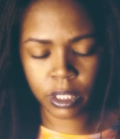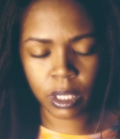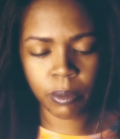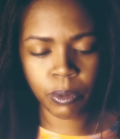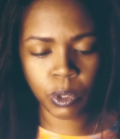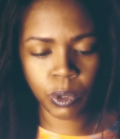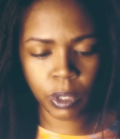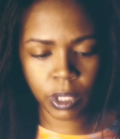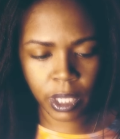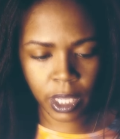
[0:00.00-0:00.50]

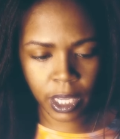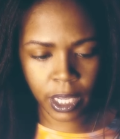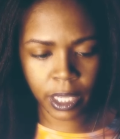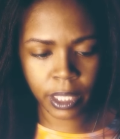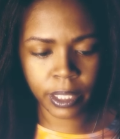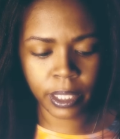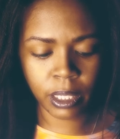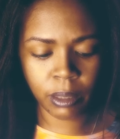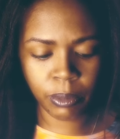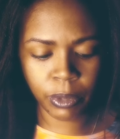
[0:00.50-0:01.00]

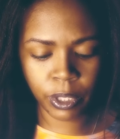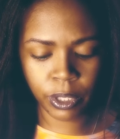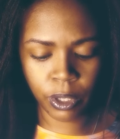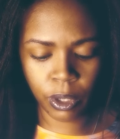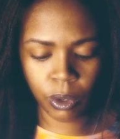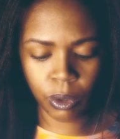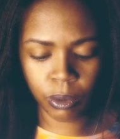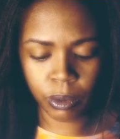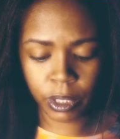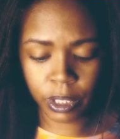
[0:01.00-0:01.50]
Communicate. Let it be
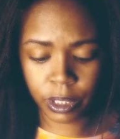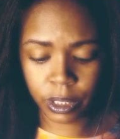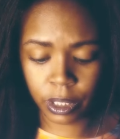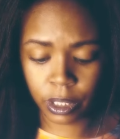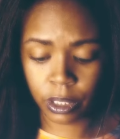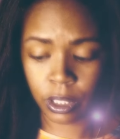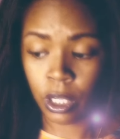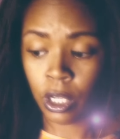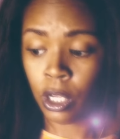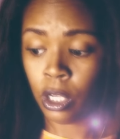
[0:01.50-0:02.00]
known.
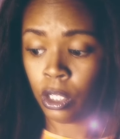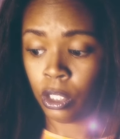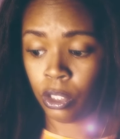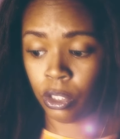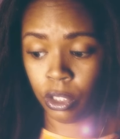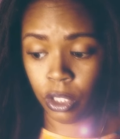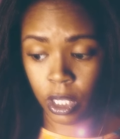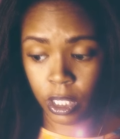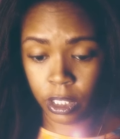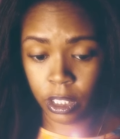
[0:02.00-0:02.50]
Listen,
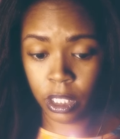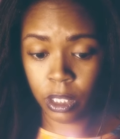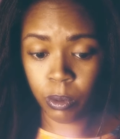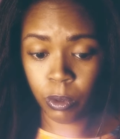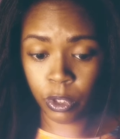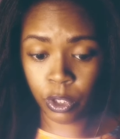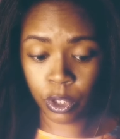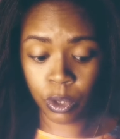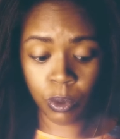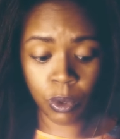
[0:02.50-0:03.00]
is this
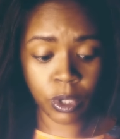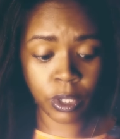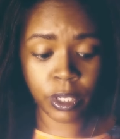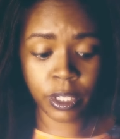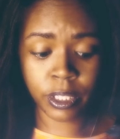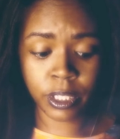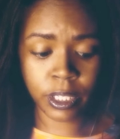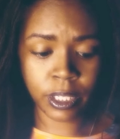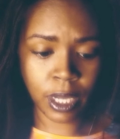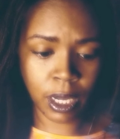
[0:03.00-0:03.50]
what you want or
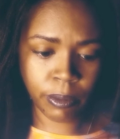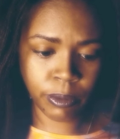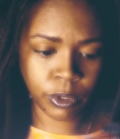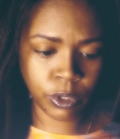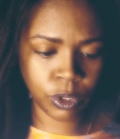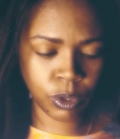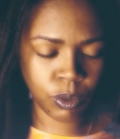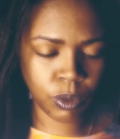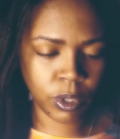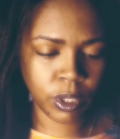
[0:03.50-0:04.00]
is it not
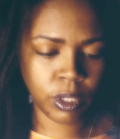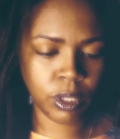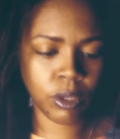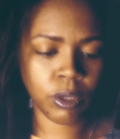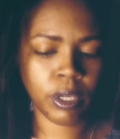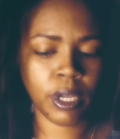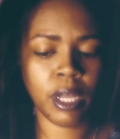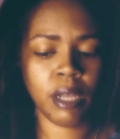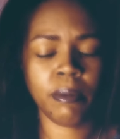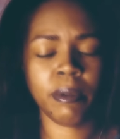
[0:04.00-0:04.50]
what you want?
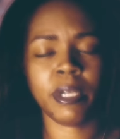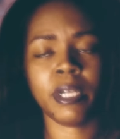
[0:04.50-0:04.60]
Okay.